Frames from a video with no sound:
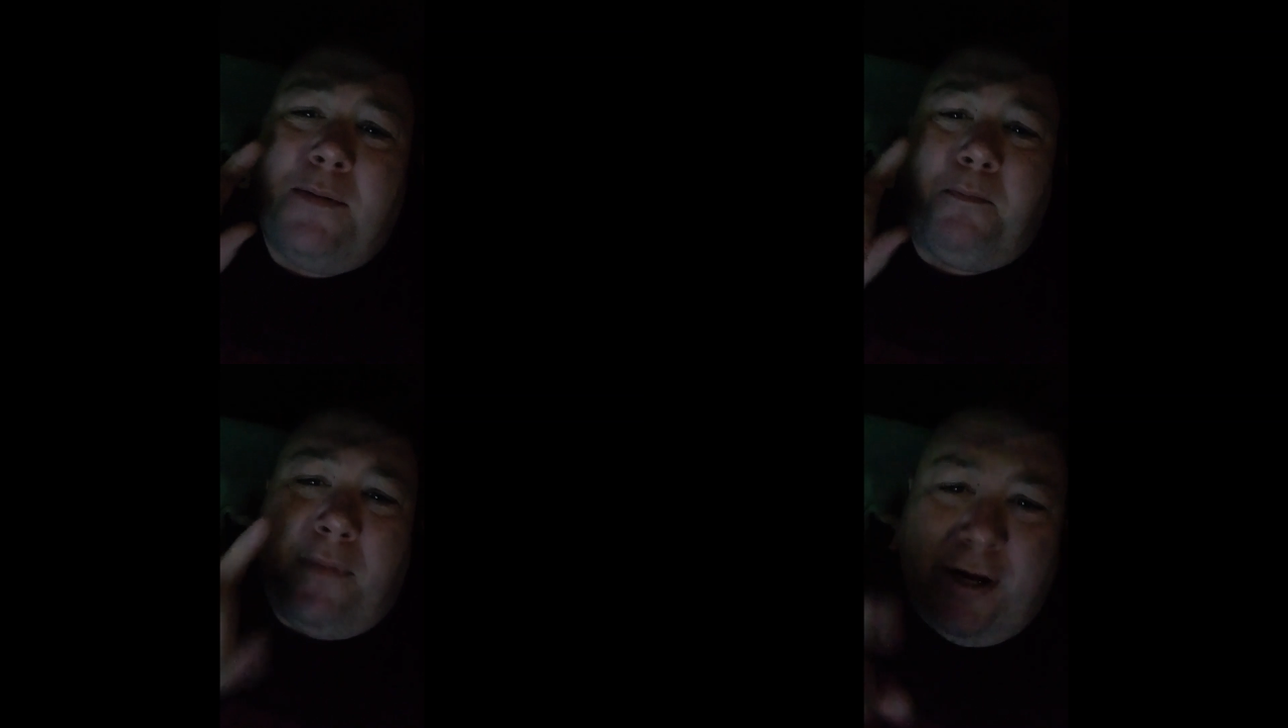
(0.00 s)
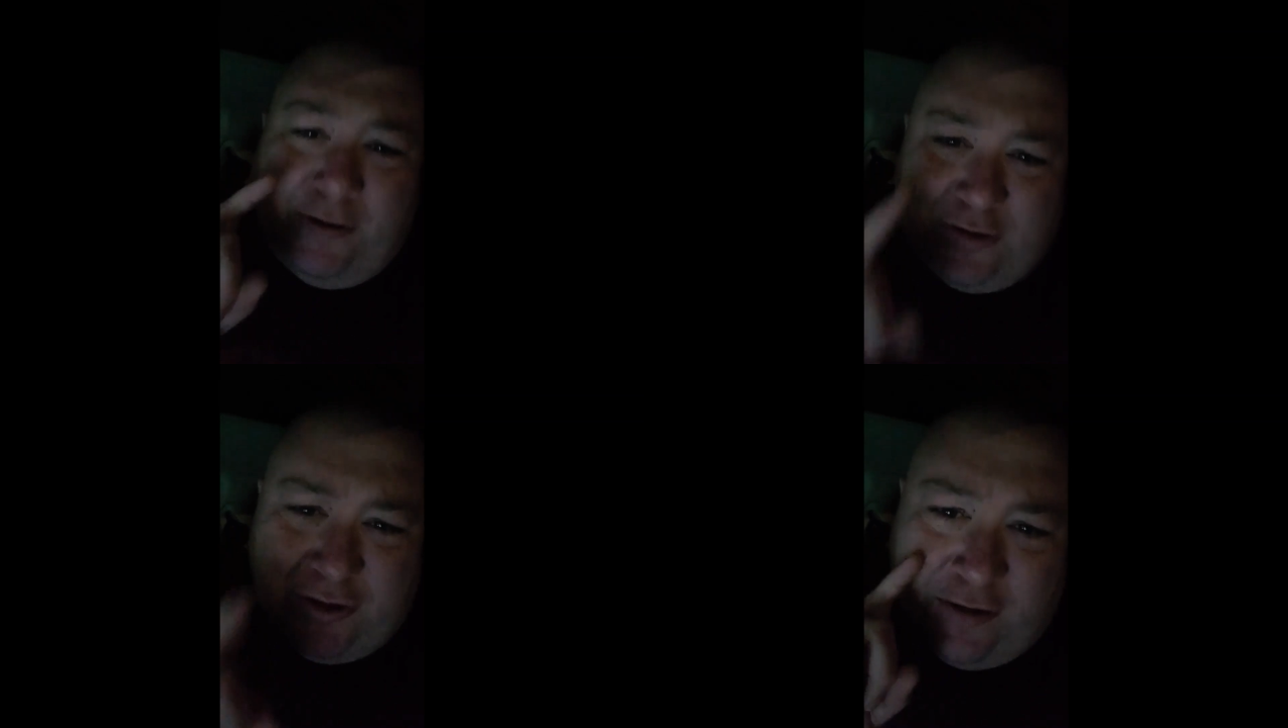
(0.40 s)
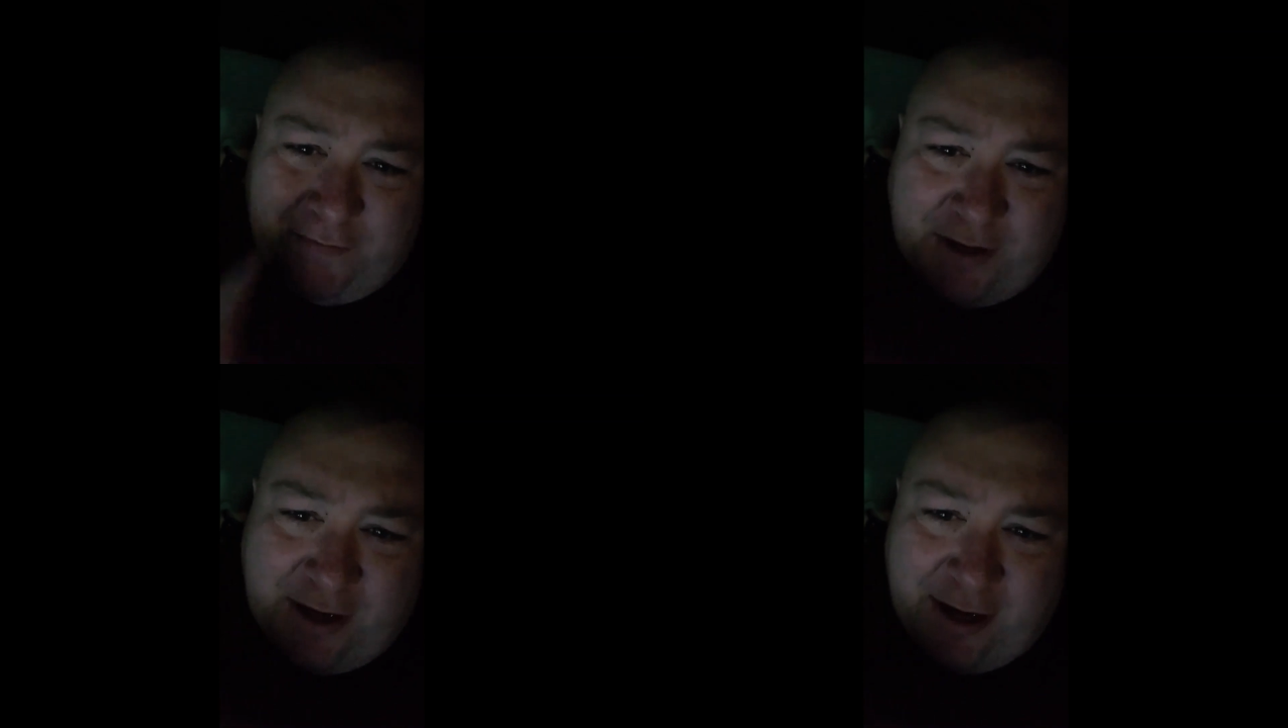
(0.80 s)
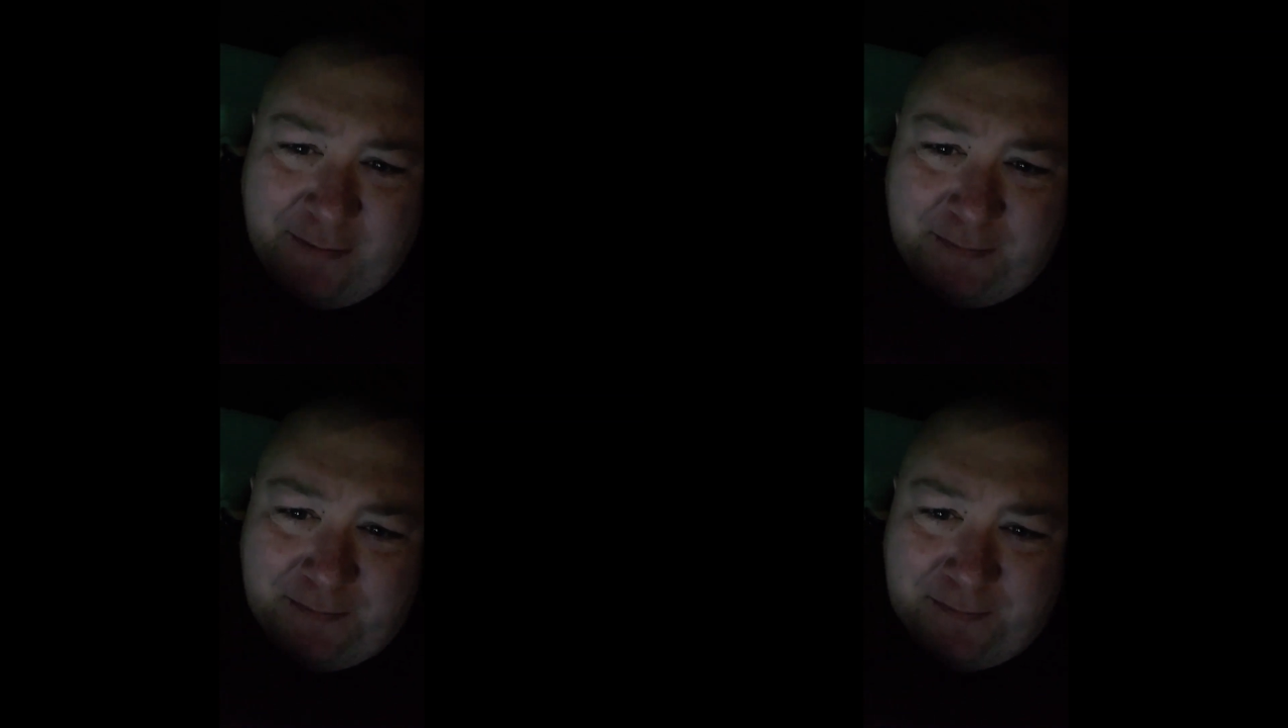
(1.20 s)
Microsoft
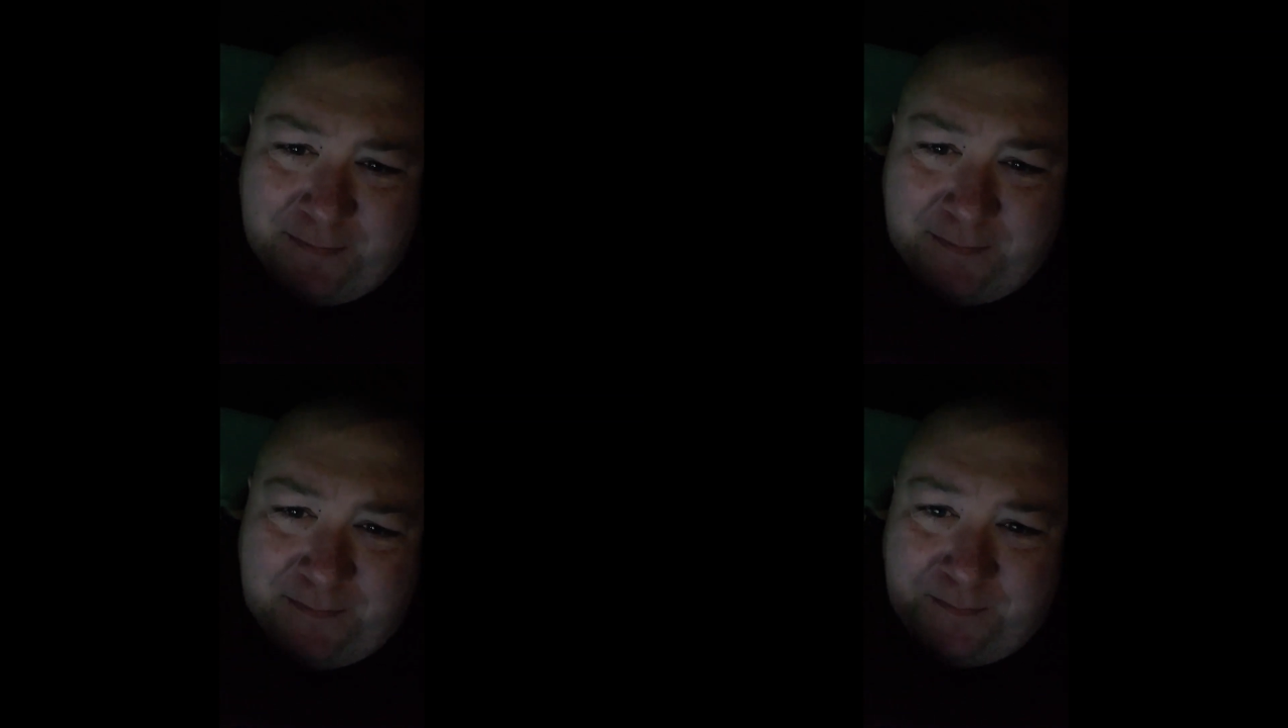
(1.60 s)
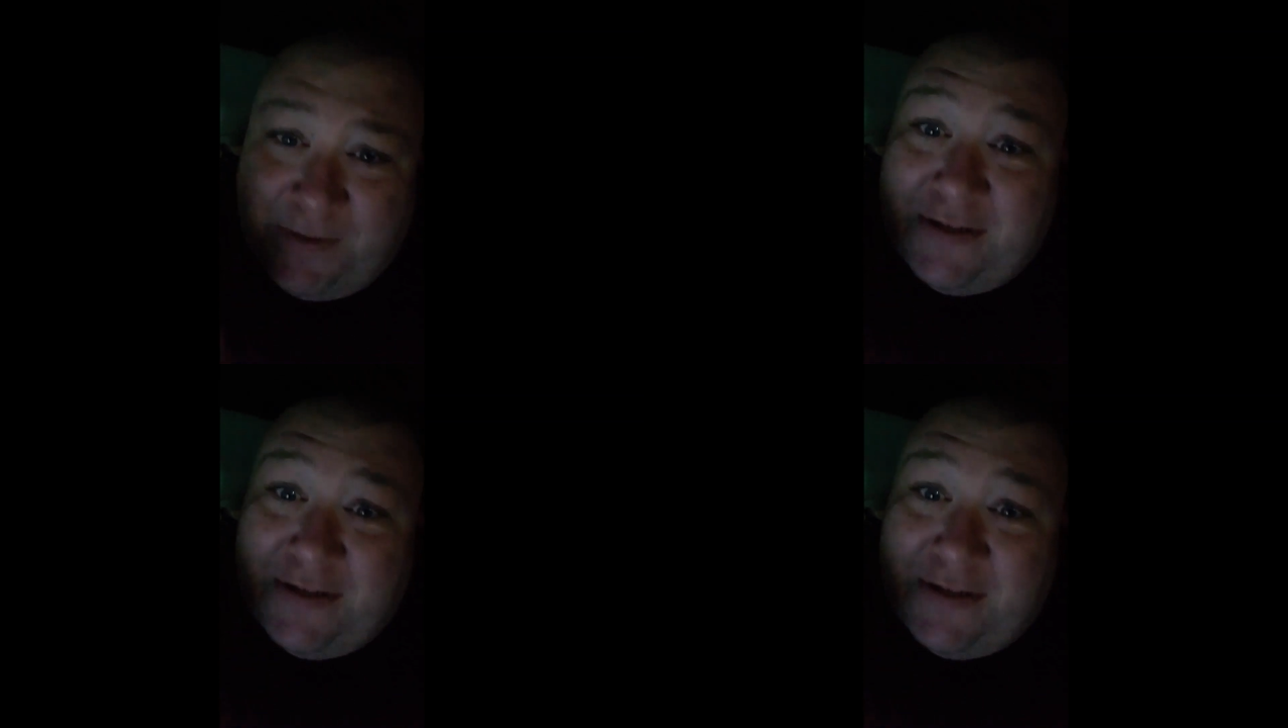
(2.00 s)
time